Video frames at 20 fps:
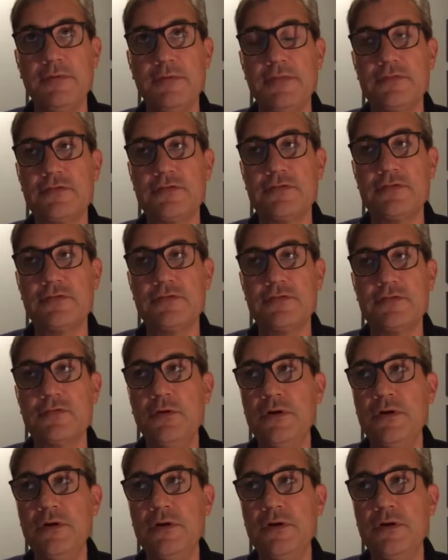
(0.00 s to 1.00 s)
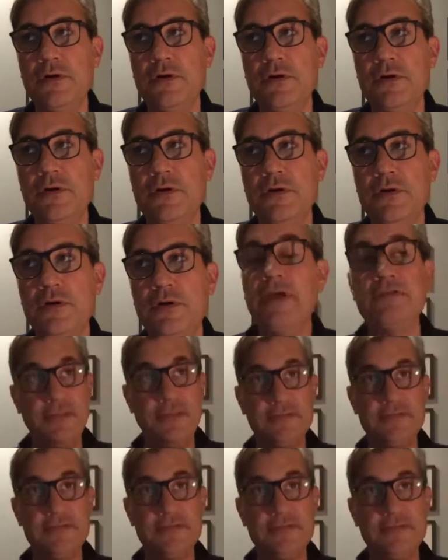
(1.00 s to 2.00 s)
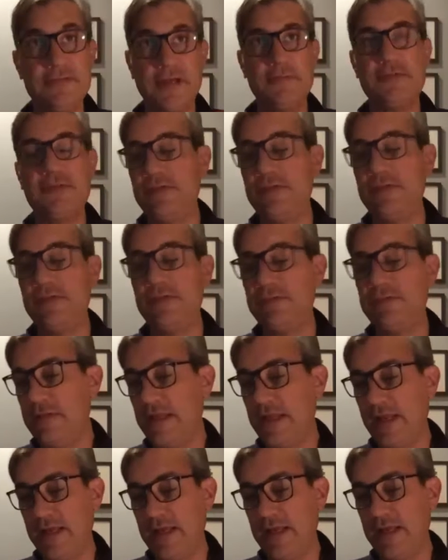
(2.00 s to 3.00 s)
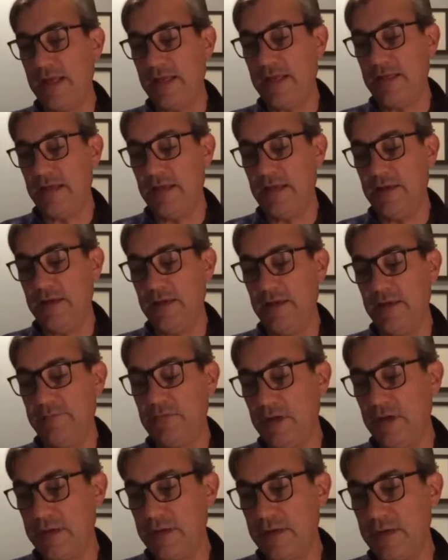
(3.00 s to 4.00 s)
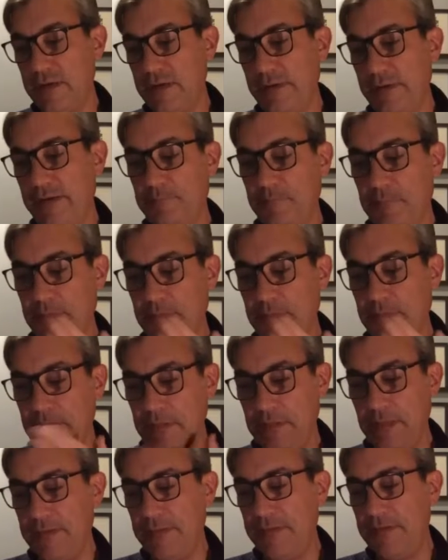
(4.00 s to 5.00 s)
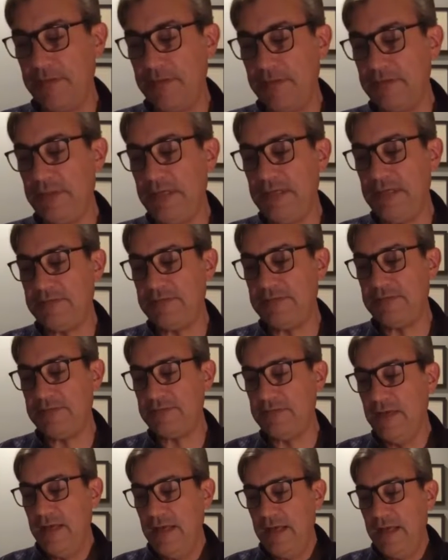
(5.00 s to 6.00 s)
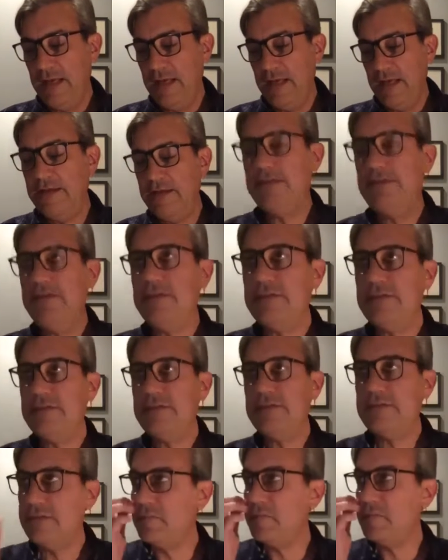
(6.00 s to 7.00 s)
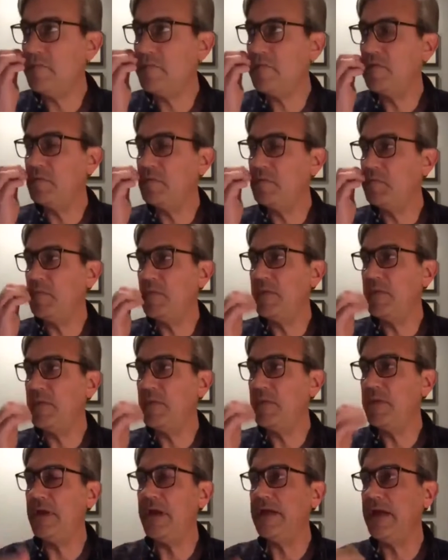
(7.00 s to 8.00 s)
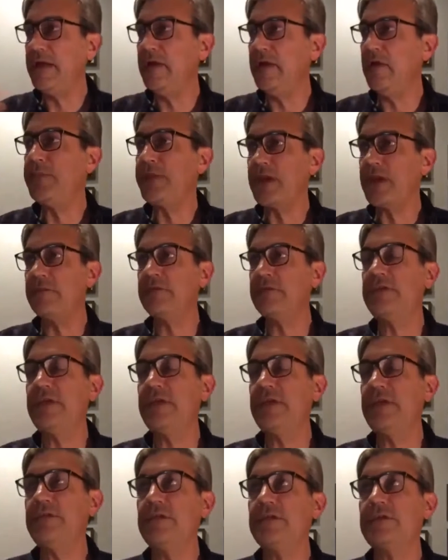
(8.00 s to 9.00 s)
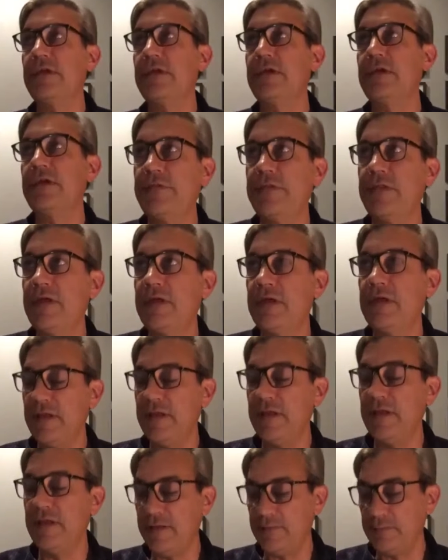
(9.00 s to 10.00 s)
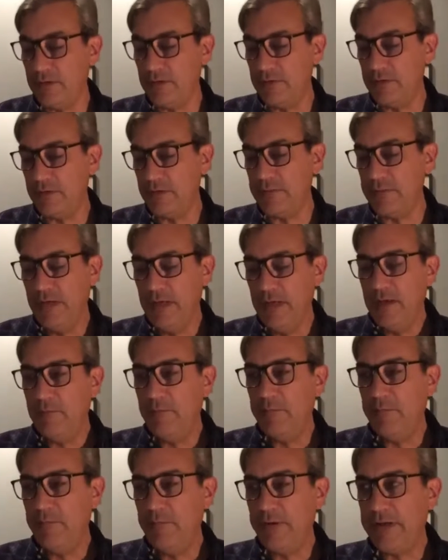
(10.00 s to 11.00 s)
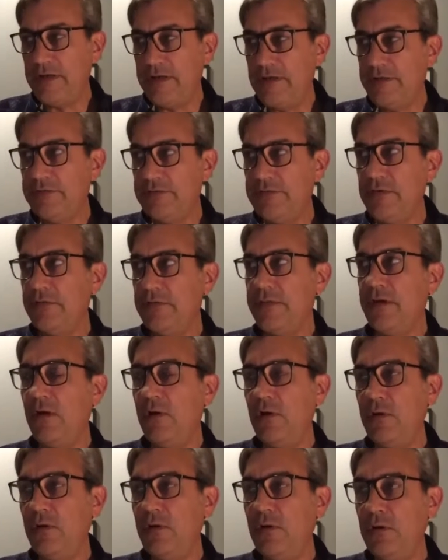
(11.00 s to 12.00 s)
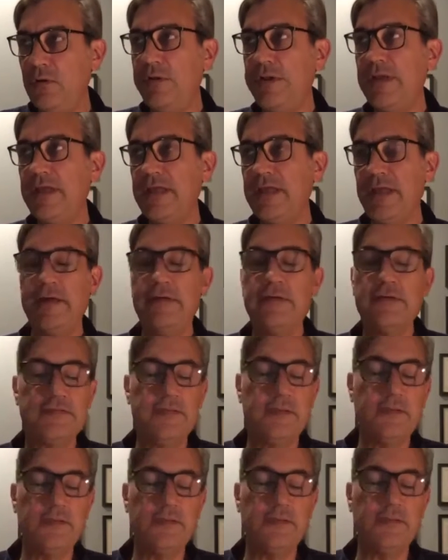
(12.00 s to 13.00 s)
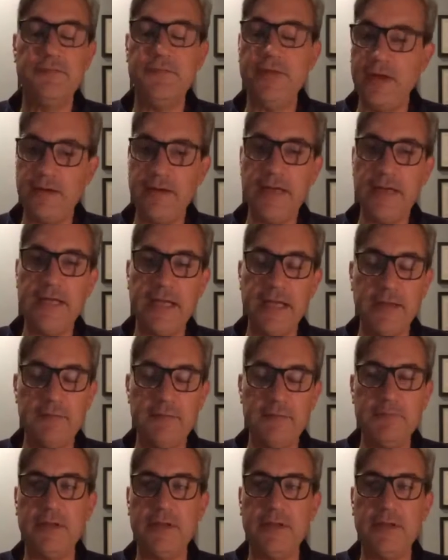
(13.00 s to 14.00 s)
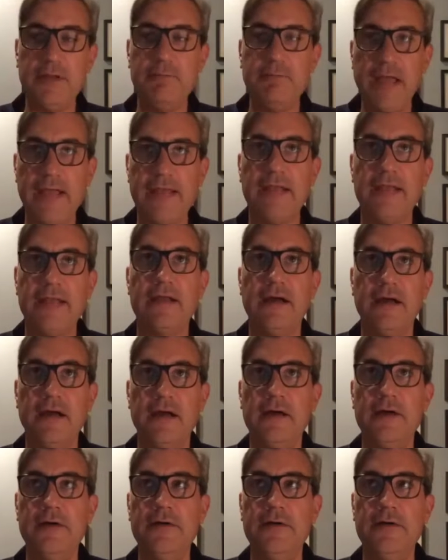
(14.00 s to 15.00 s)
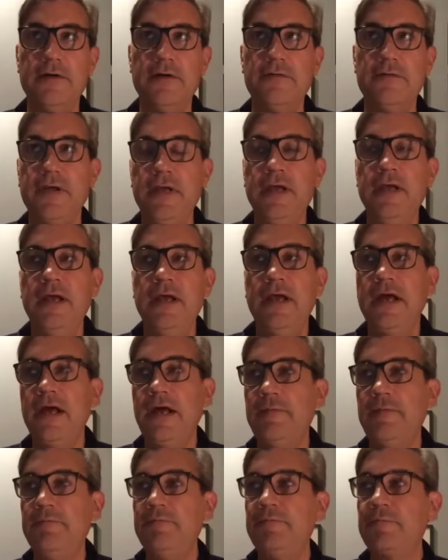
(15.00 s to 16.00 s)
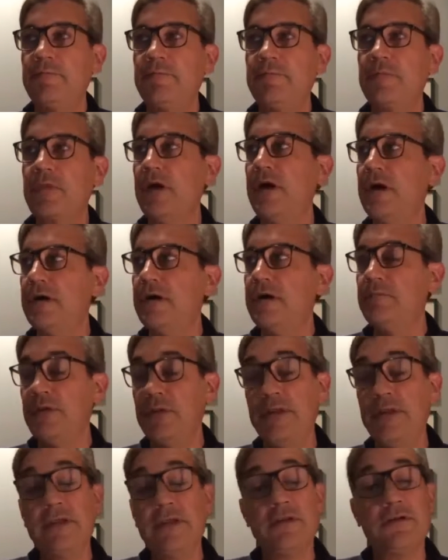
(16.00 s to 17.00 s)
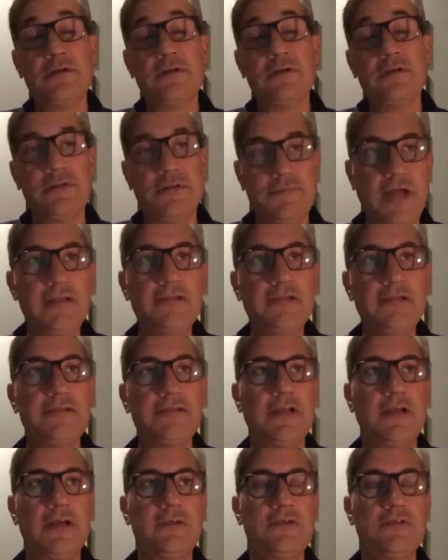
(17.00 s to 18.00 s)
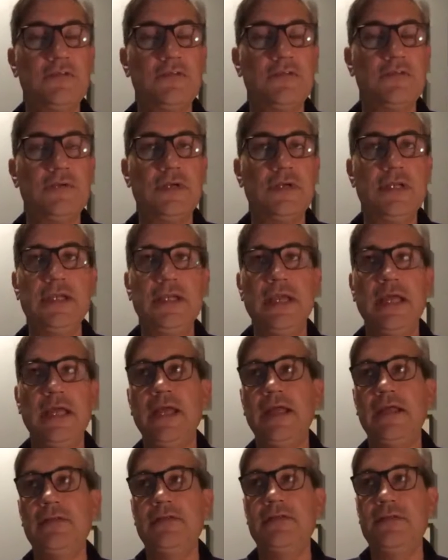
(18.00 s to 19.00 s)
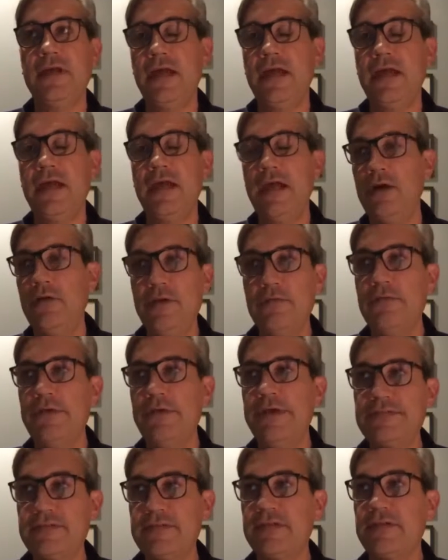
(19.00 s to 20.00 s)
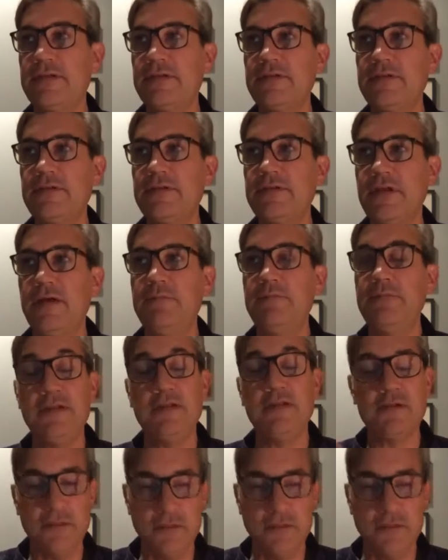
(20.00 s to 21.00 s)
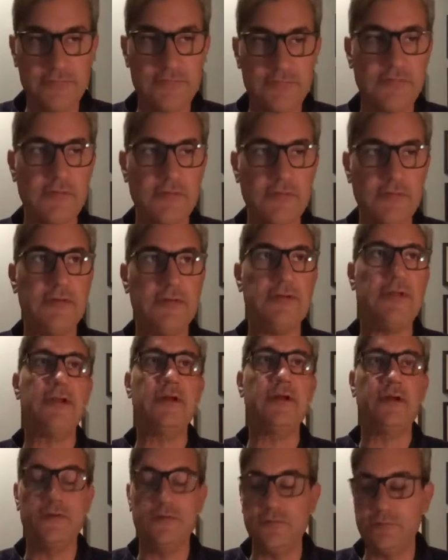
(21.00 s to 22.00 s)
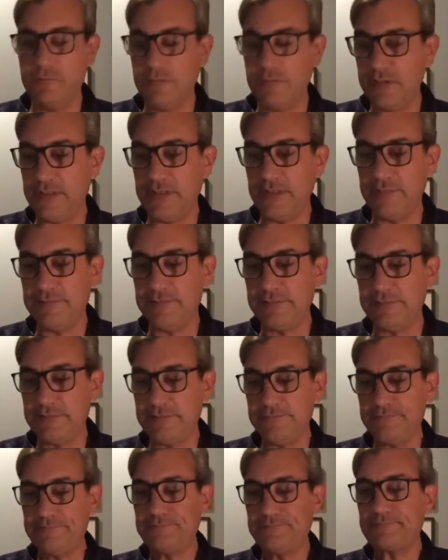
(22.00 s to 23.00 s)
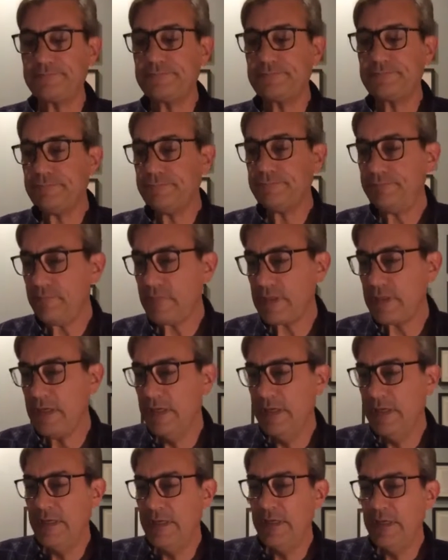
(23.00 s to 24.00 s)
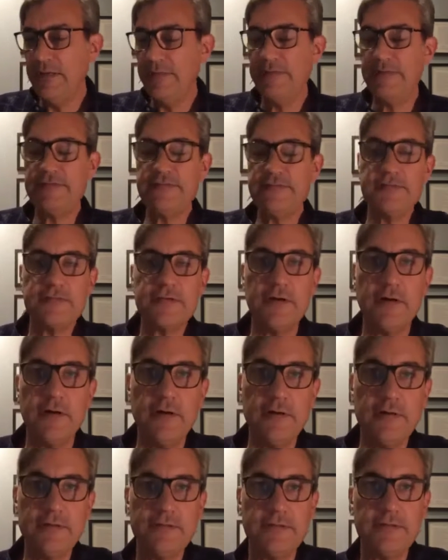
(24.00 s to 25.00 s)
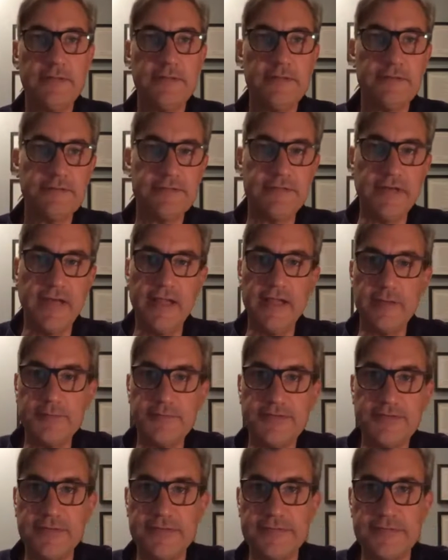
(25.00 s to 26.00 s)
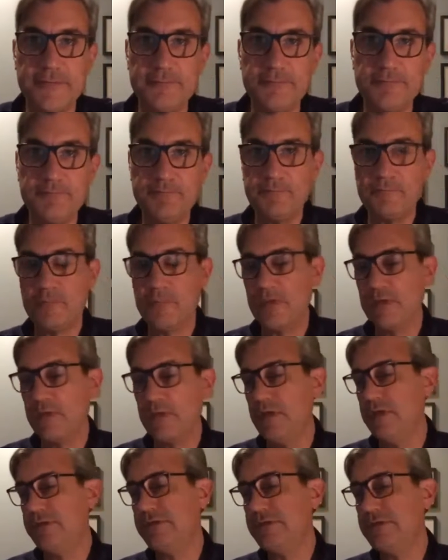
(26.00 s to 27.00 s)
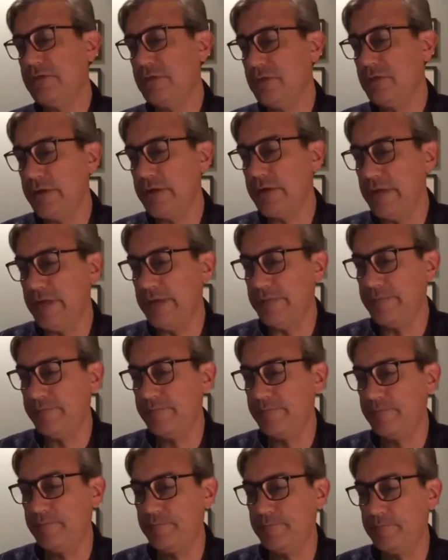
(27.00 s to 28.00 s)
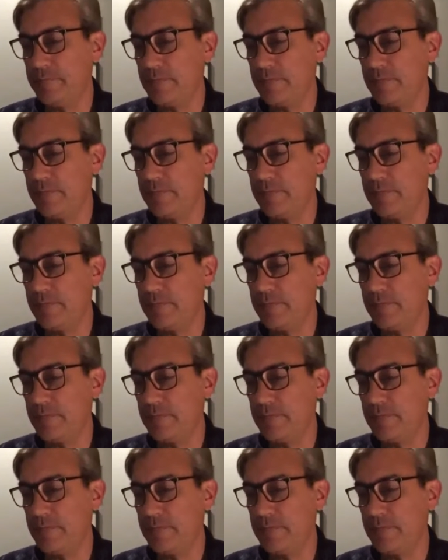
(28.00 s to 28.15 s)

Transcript: the school board. Um, but we also had this conversation that I um, talk about um, in this piece. And it just, I, I, hope the conversation is clear enough in the in the poem, but it also the whole encounter seemed very emblematic of um, our political divide in this country and how we risk um, being cloistered in our own beliefs. This is called solipsism, a story.